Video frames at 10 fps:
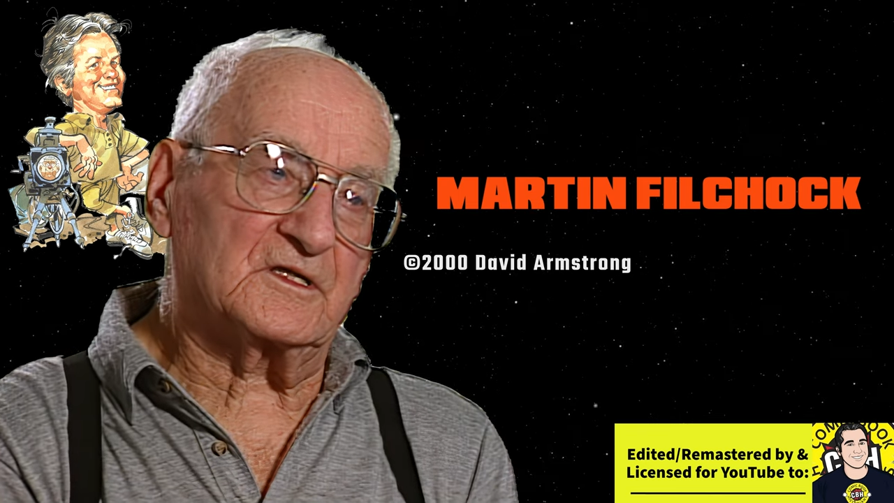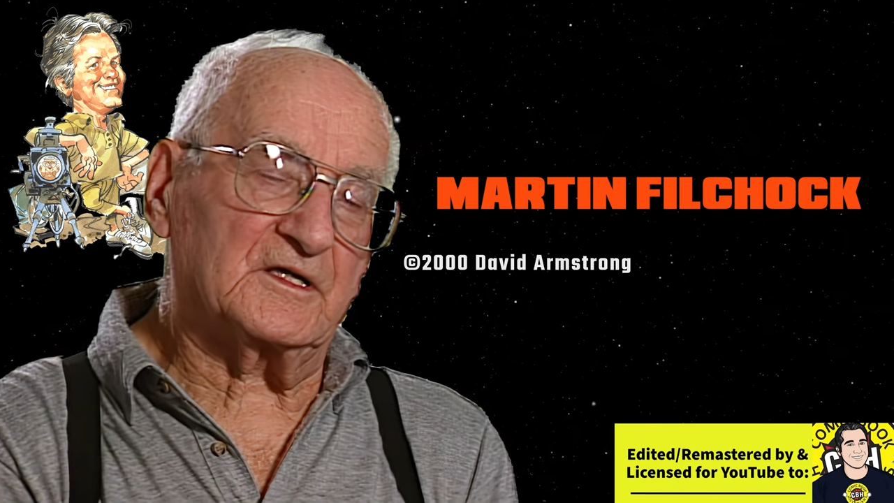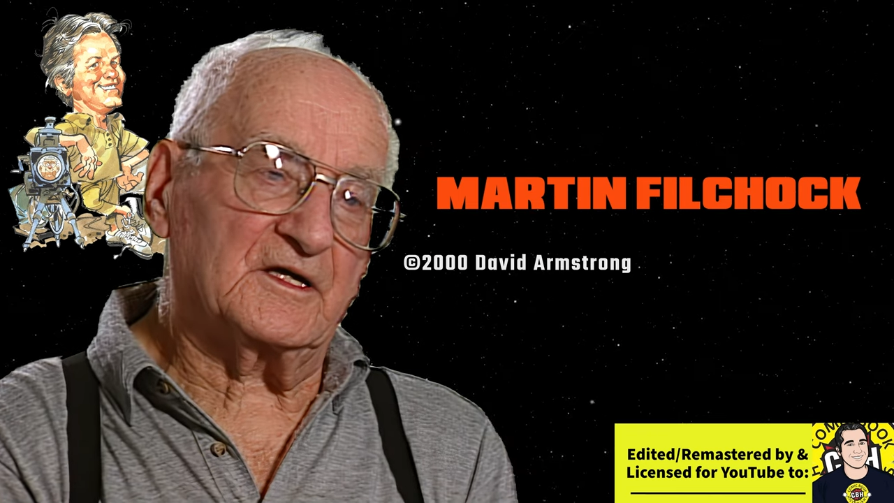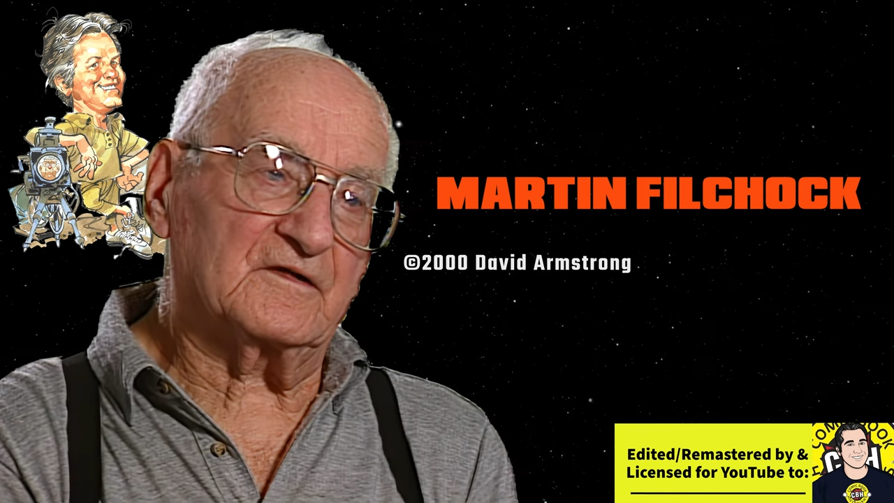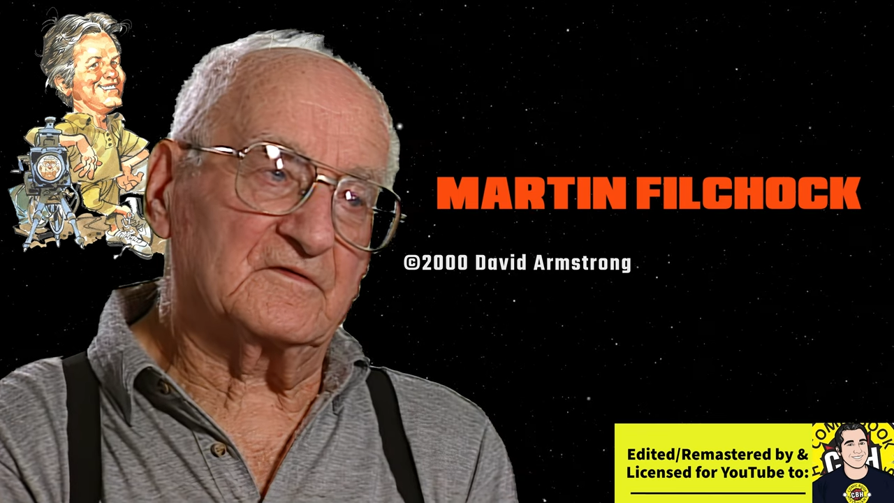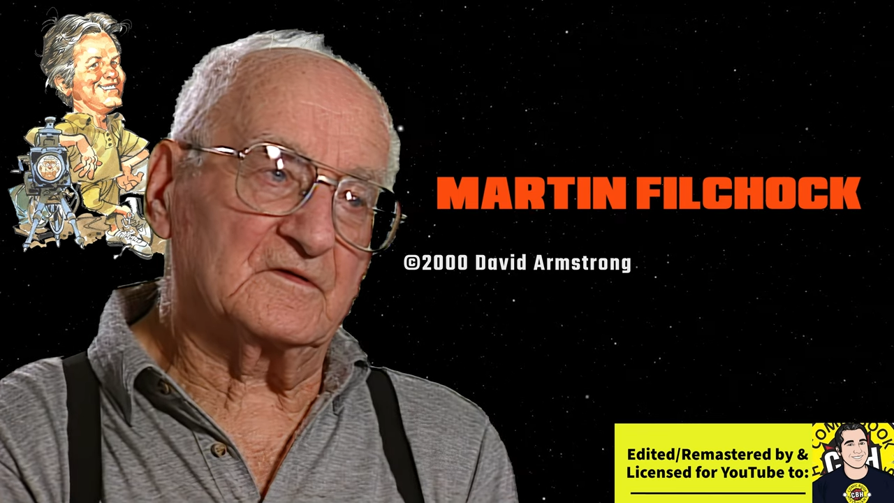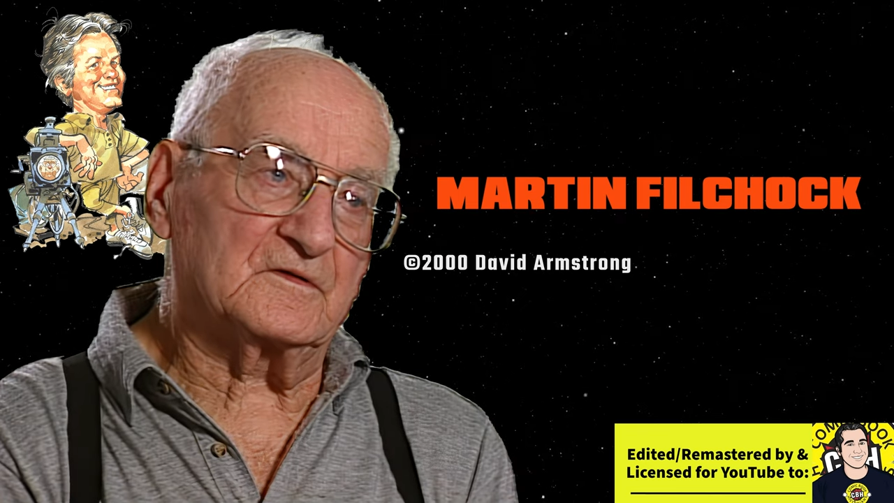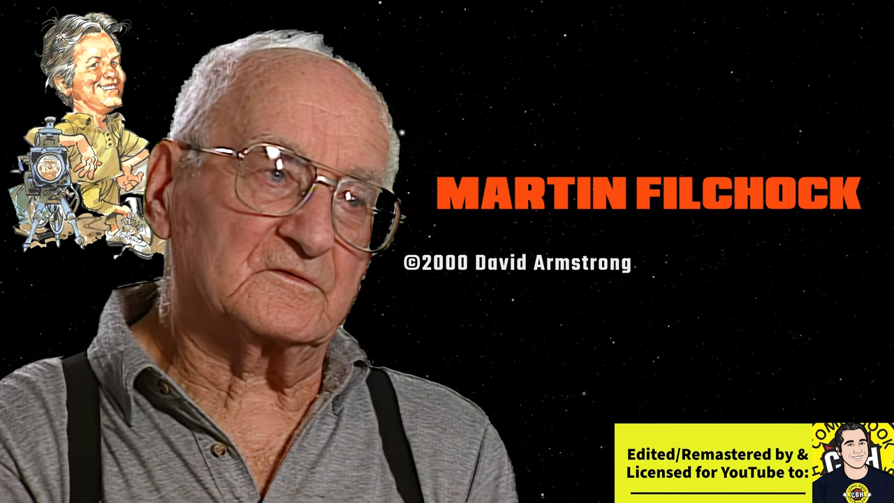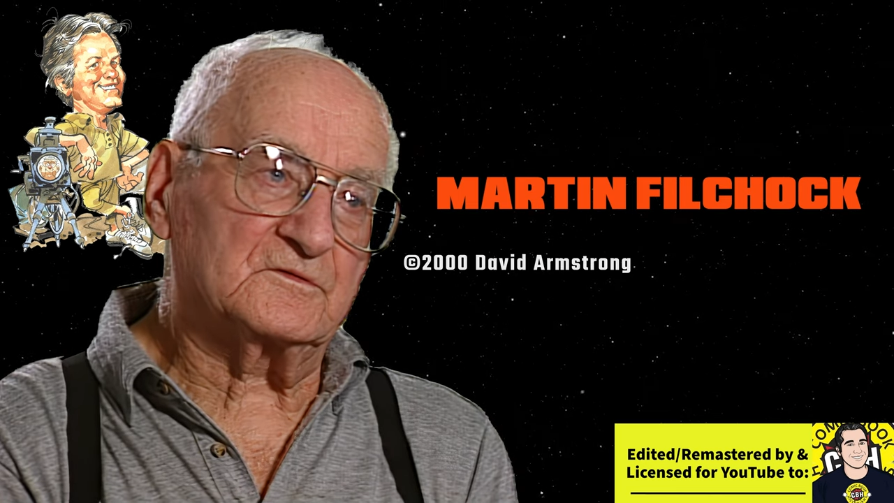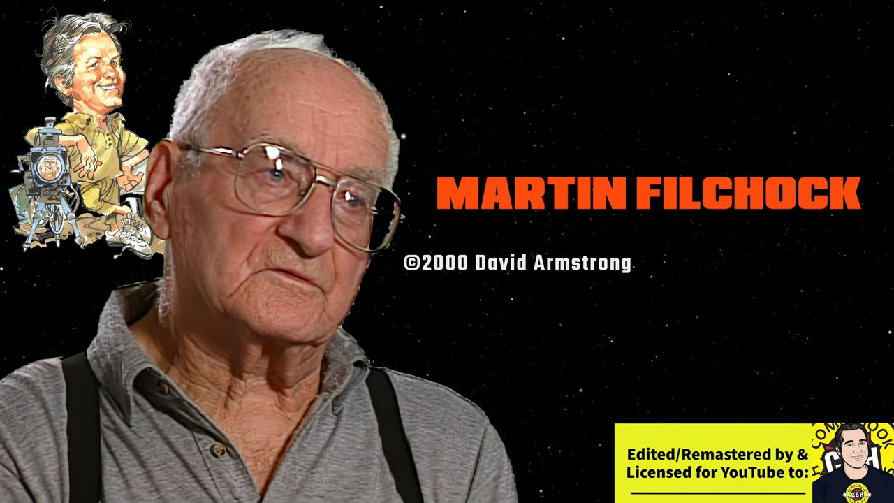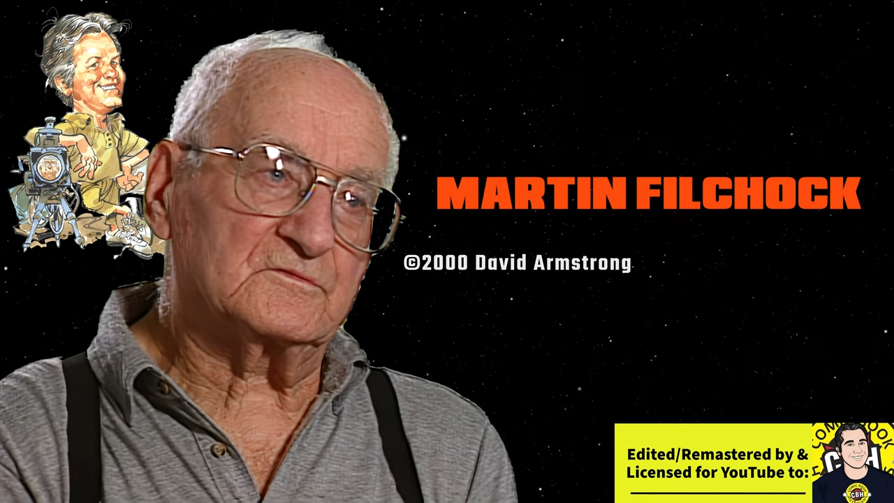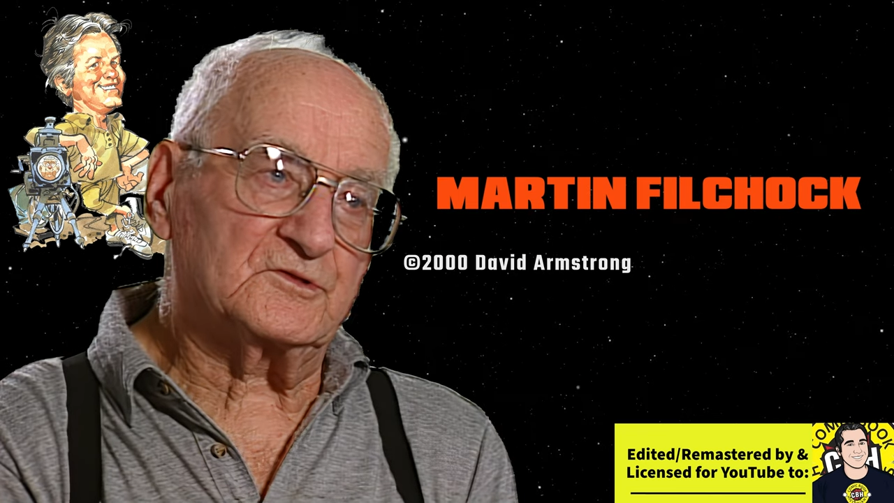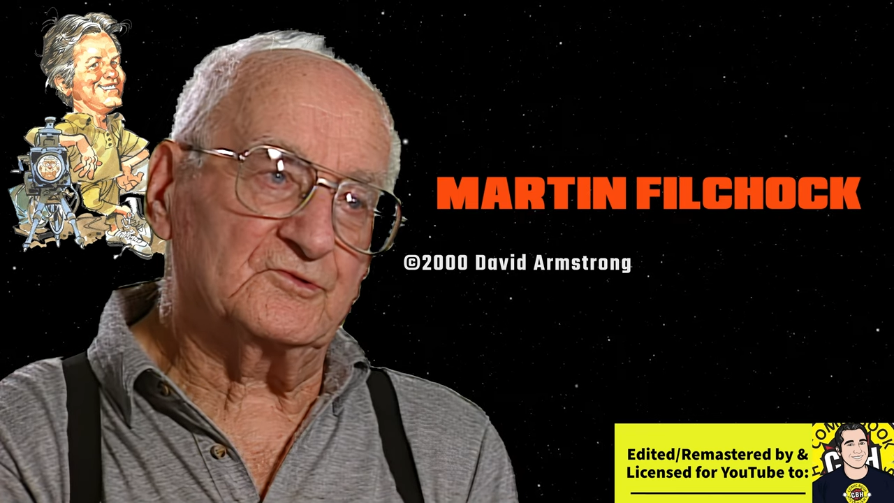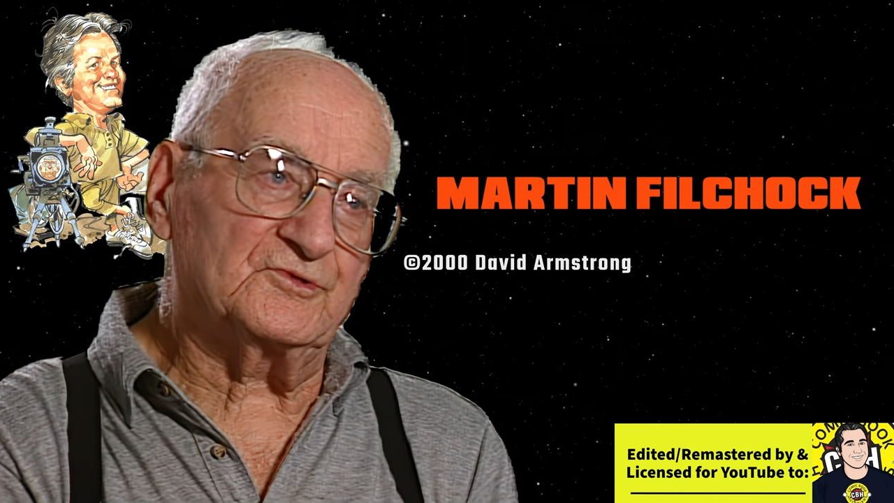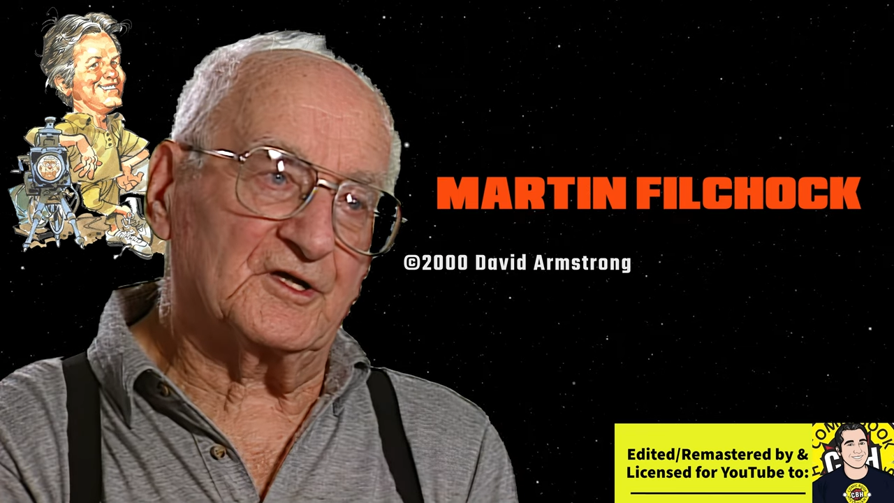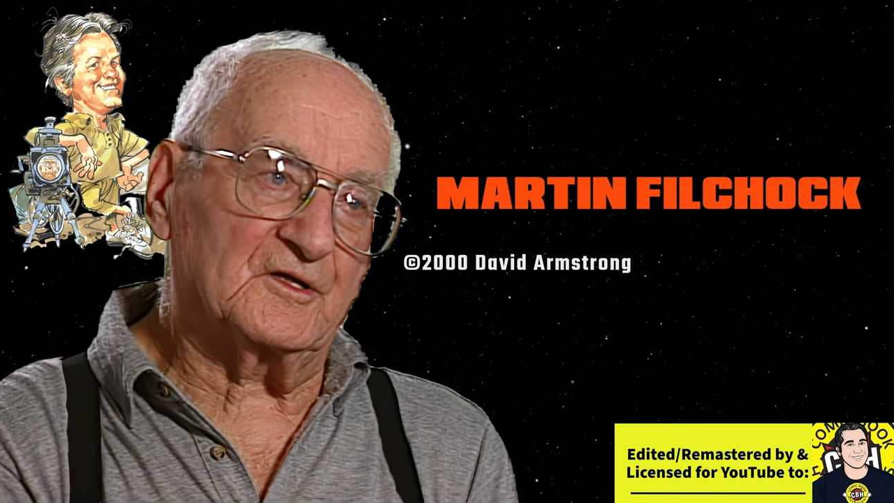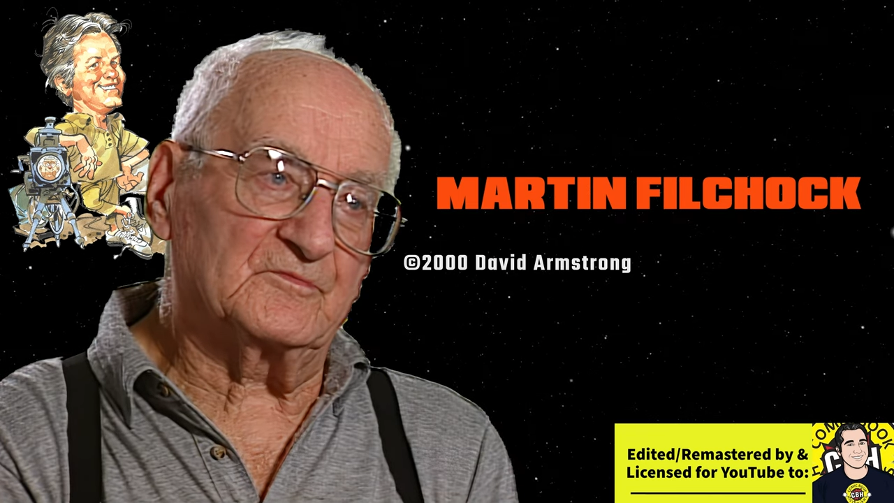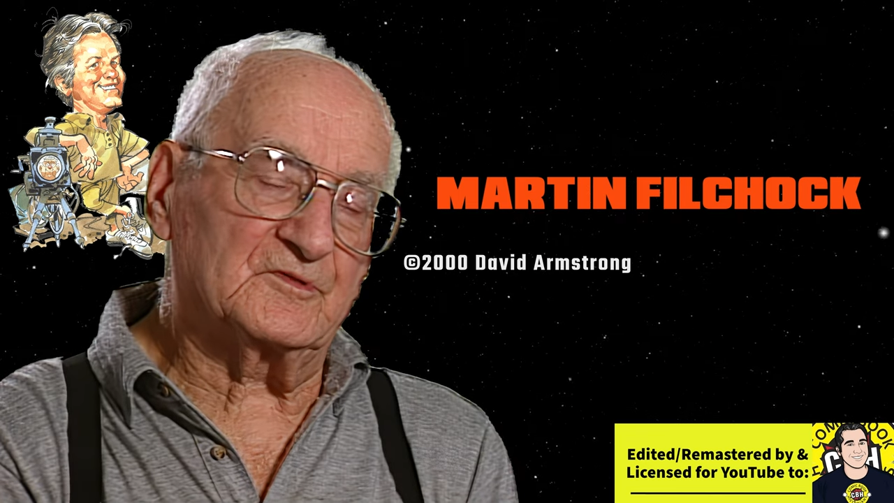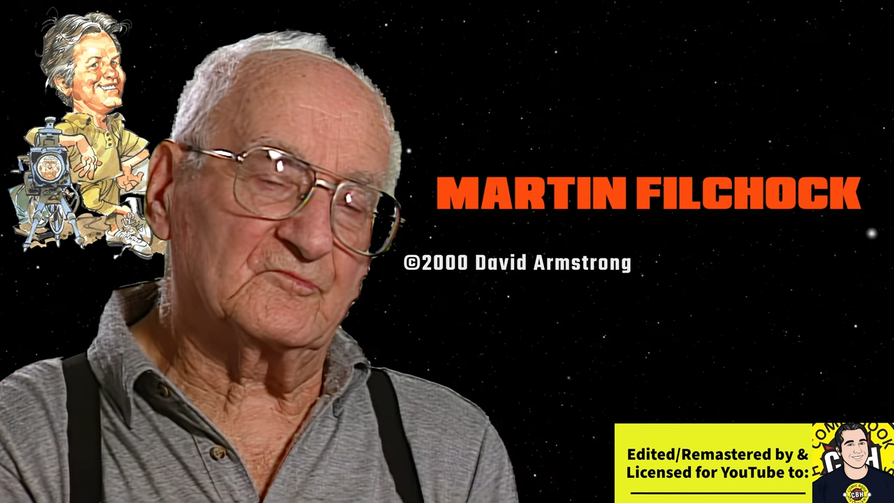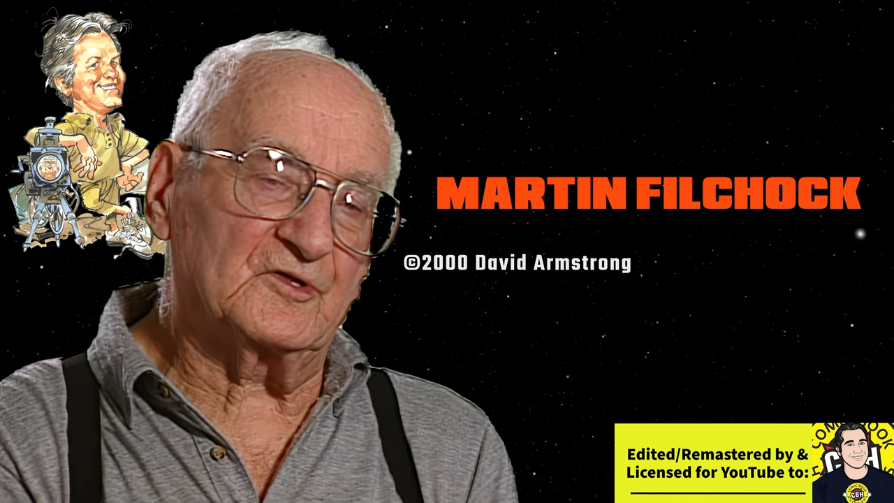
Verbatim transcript: they had two gentlemen,